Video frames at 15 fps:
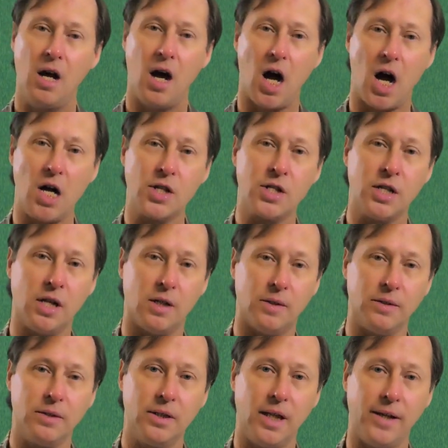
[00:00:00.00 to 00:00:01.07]

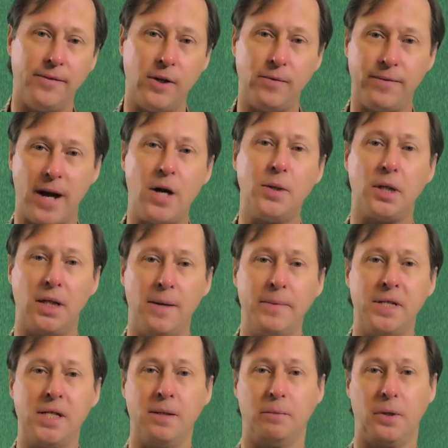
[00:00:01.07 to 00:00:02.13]
Also, if you found a
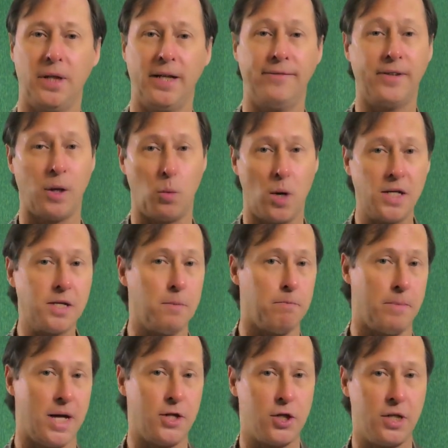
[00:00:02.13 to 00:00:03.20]
limiting belief that wasn't
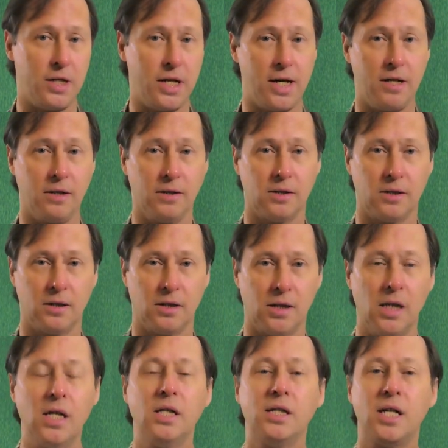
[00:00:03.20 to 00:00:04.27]
mentioned here,
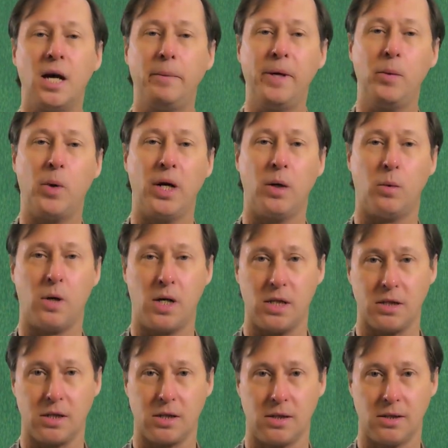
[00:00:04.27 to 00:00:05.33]
tell me what it
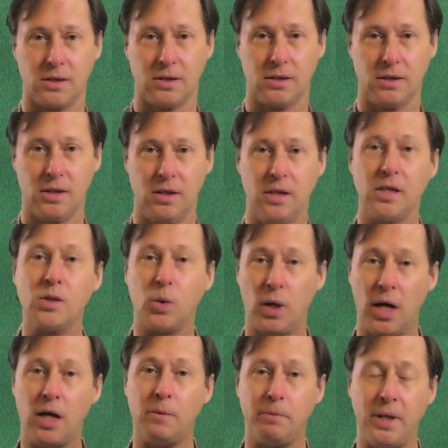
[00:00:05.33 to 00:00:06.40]
was. This will
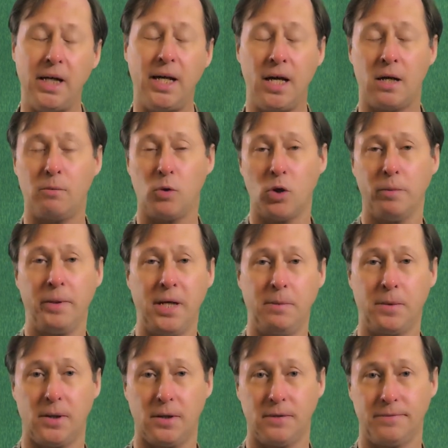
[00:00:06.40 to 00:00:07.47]
help me help more
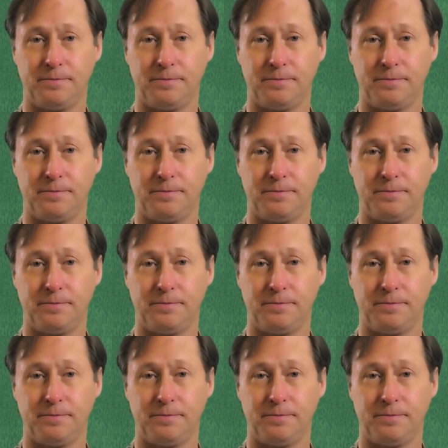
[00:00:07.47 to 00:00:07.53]
people.